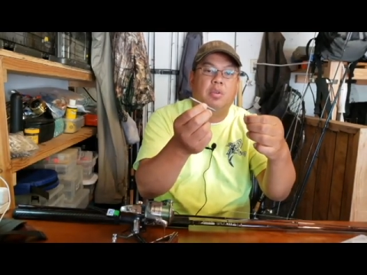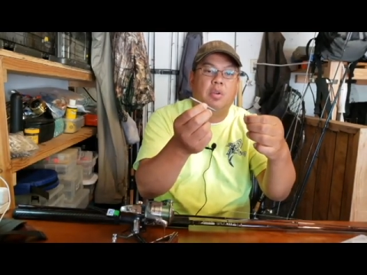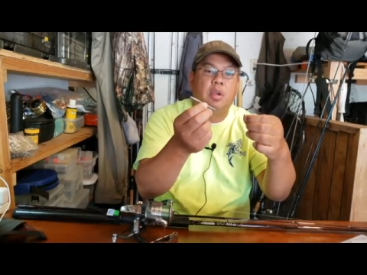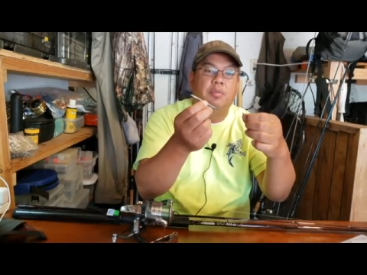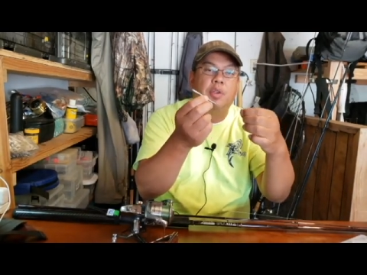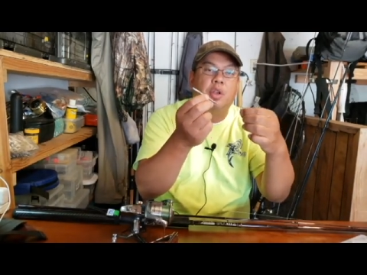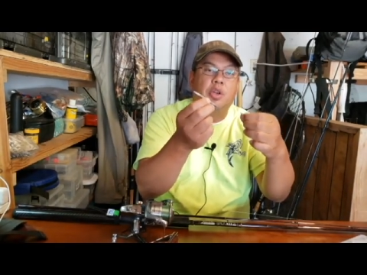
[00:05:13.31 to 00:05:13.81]

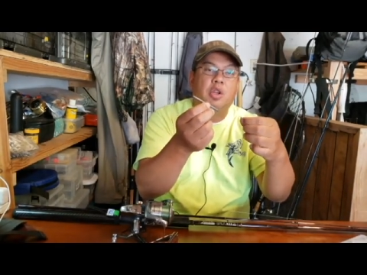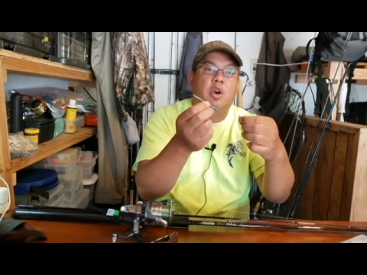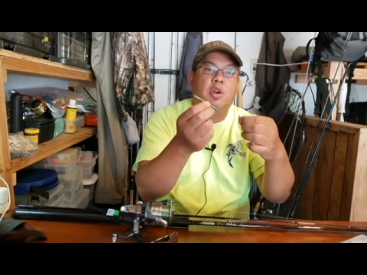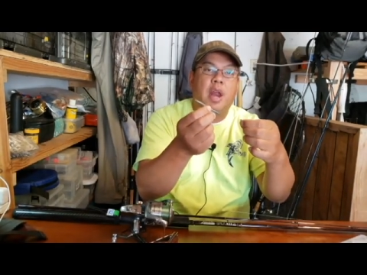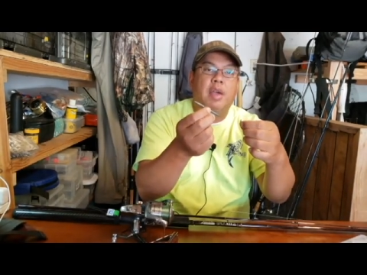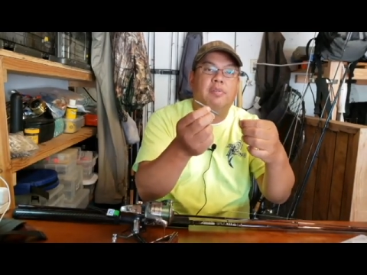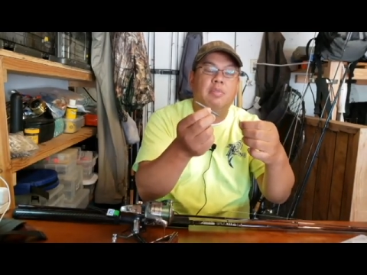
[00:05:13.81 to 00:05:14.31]
If you
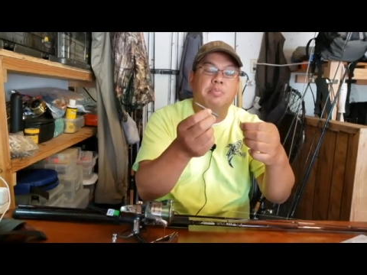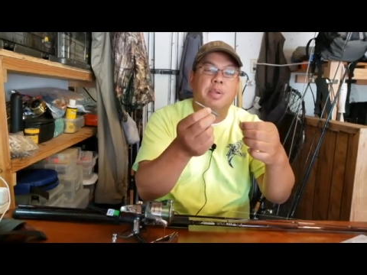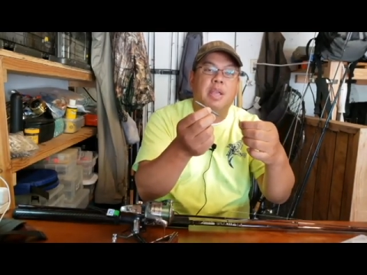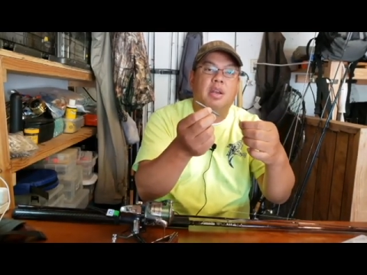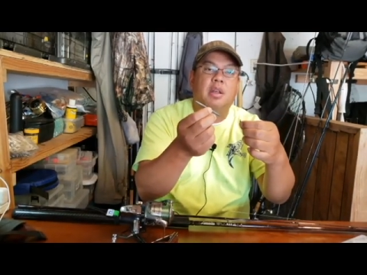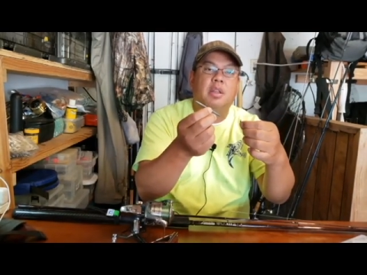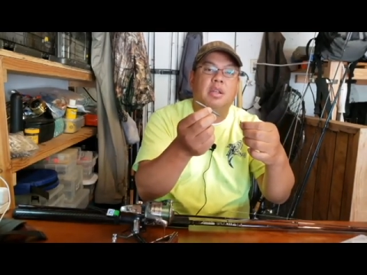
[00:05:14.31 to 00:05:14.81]
don't have a
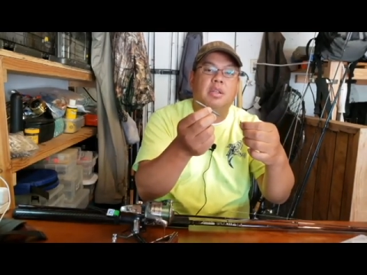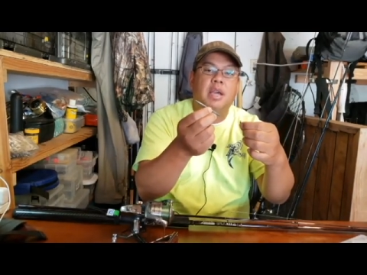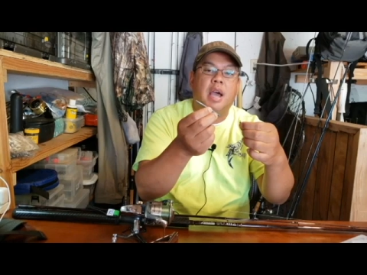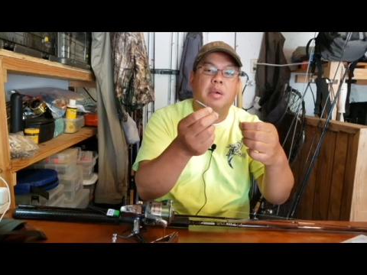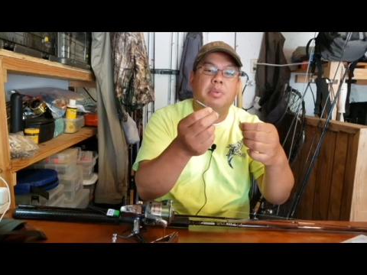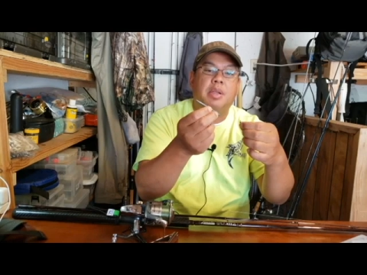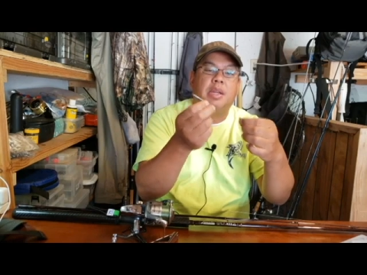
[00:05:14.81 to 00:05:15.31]
bead on the
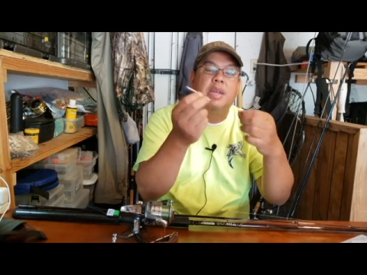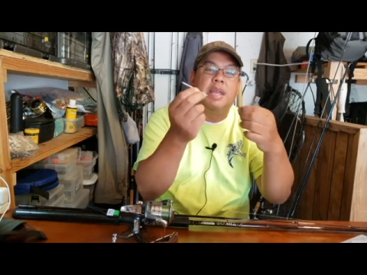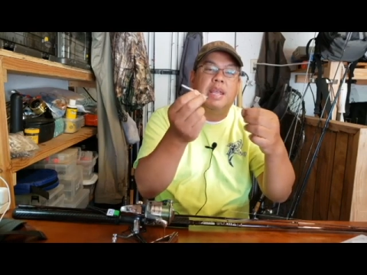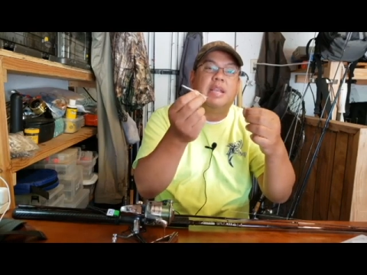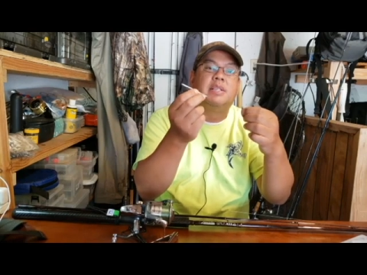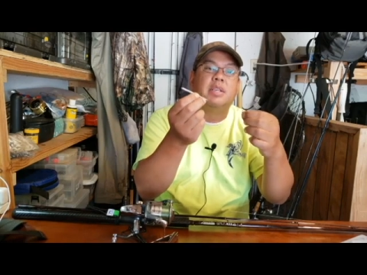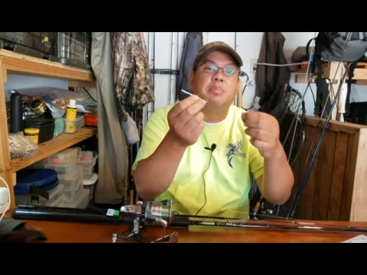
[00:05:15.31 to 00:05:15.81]
top, you can
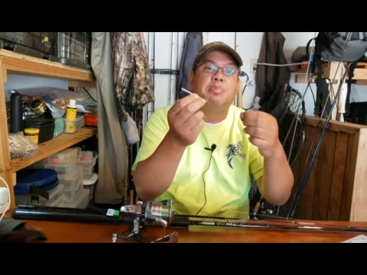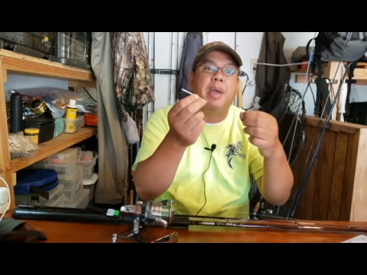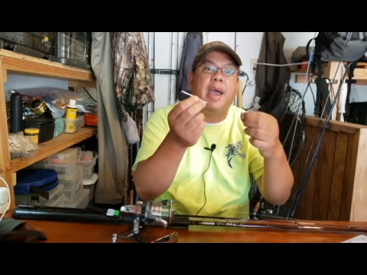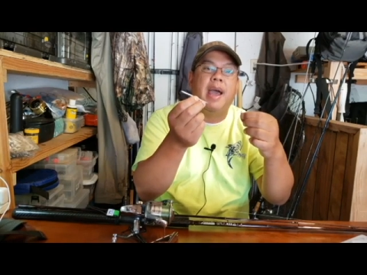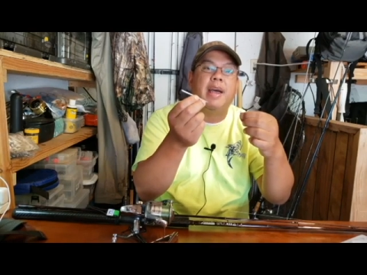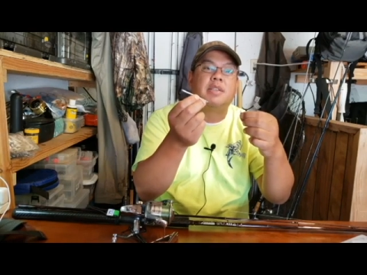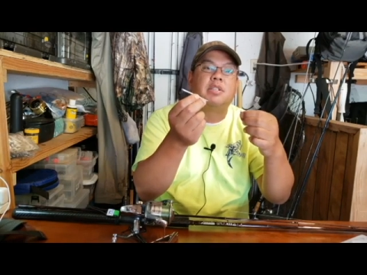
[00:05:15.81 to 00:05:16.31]
easily
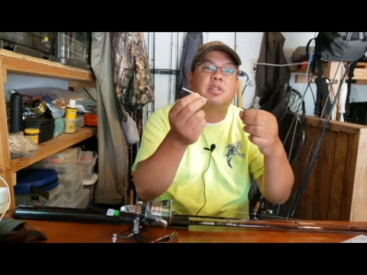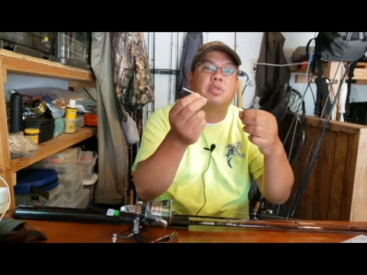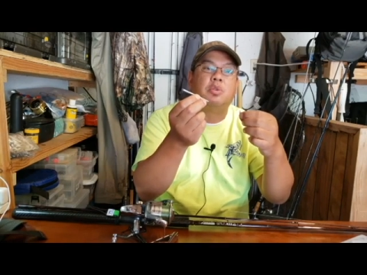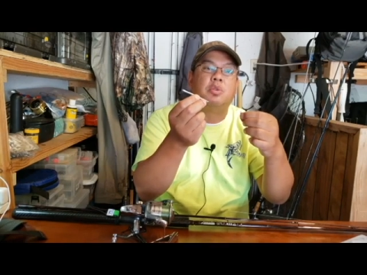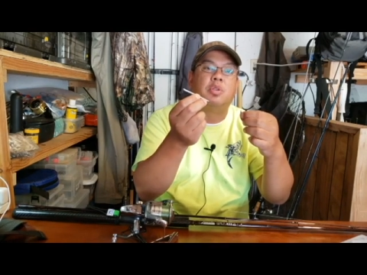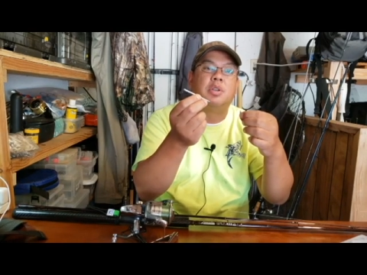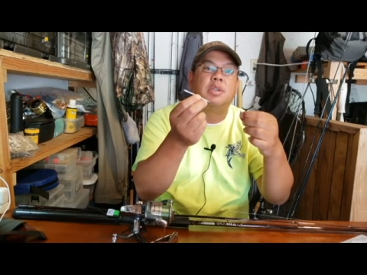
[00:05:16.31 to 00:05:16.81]
pass
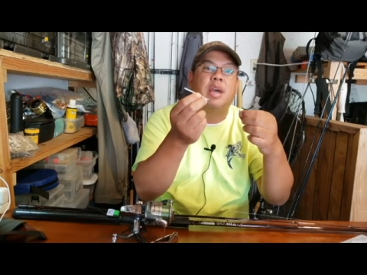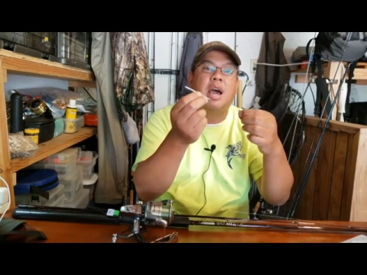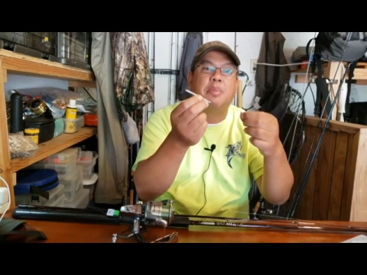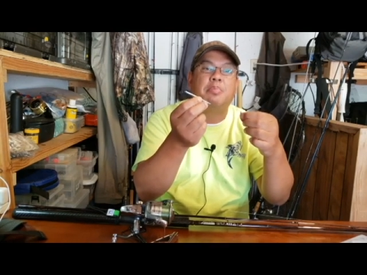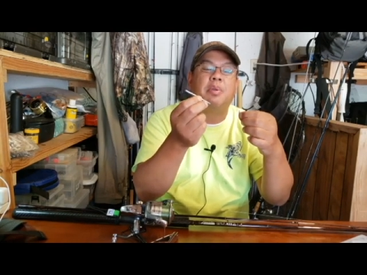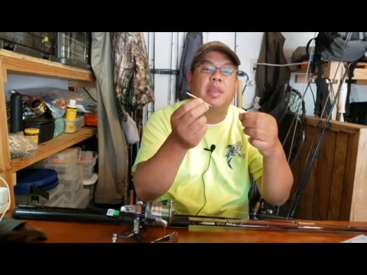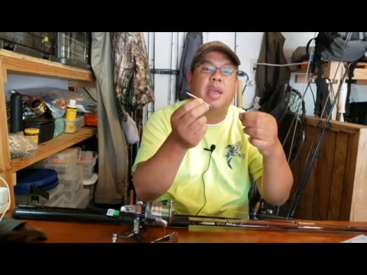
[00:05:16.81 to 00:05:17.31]
through the
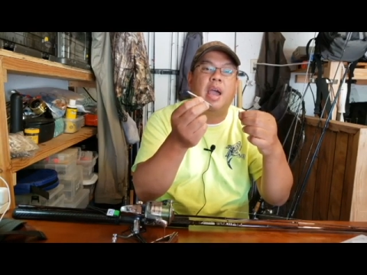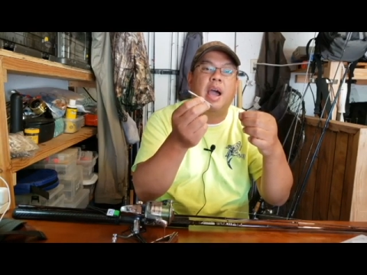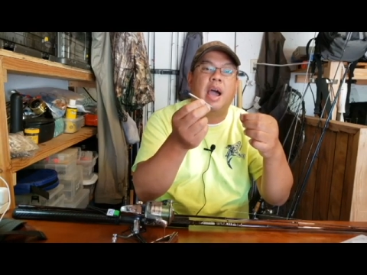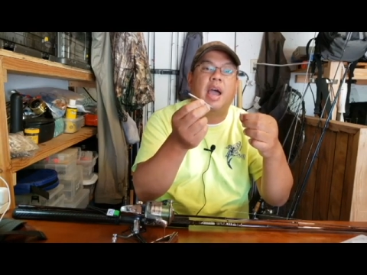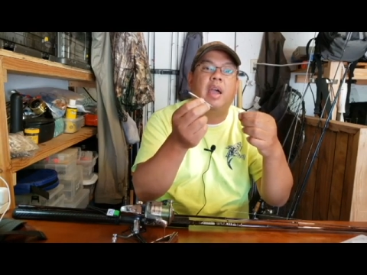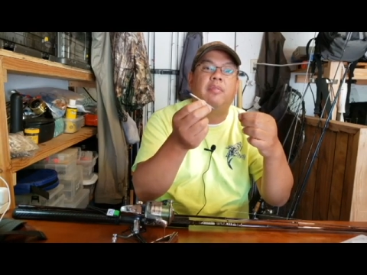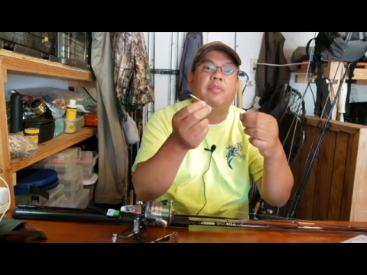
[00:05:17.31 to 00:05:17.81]
top of the
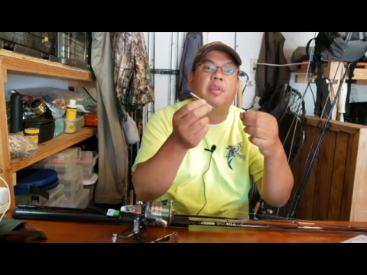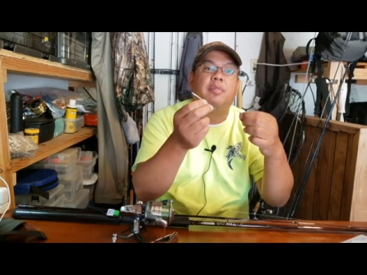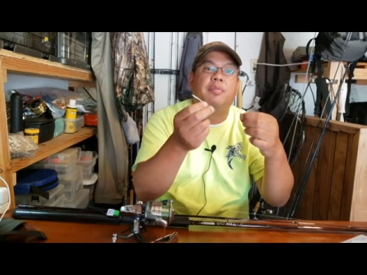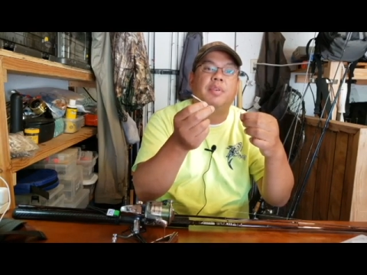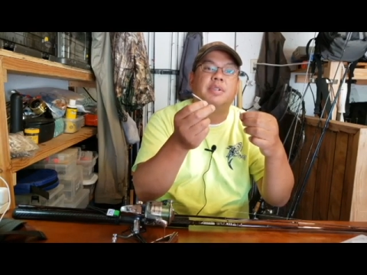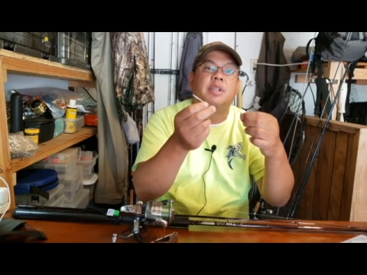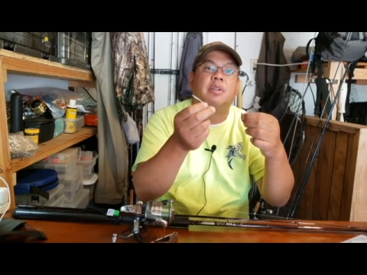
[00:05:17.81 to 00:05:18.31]
eye of your
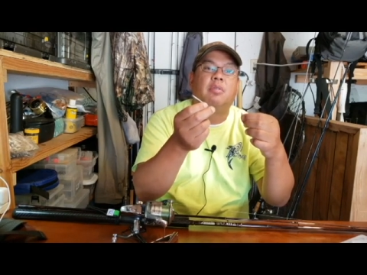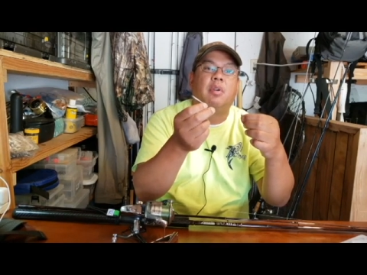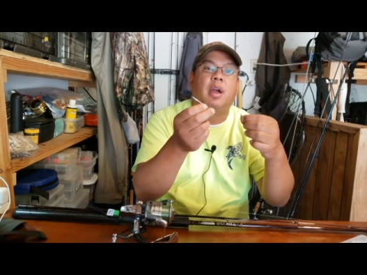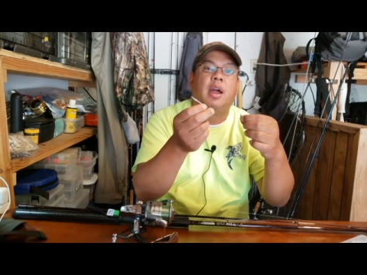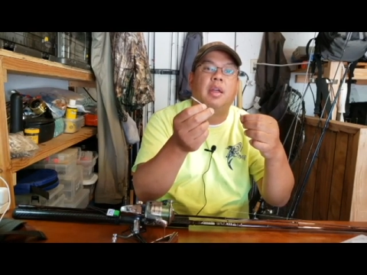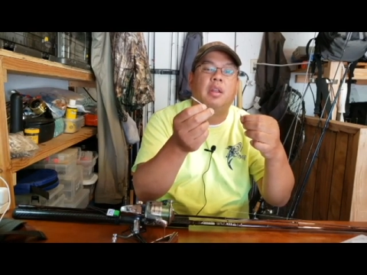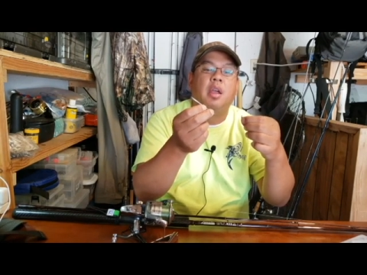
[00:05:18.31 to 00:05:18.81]
fishing
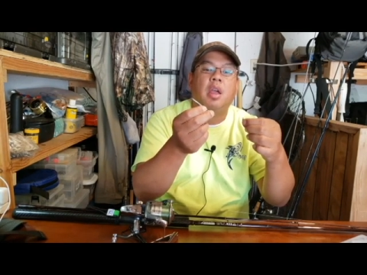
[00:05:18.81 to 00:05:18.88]
rod,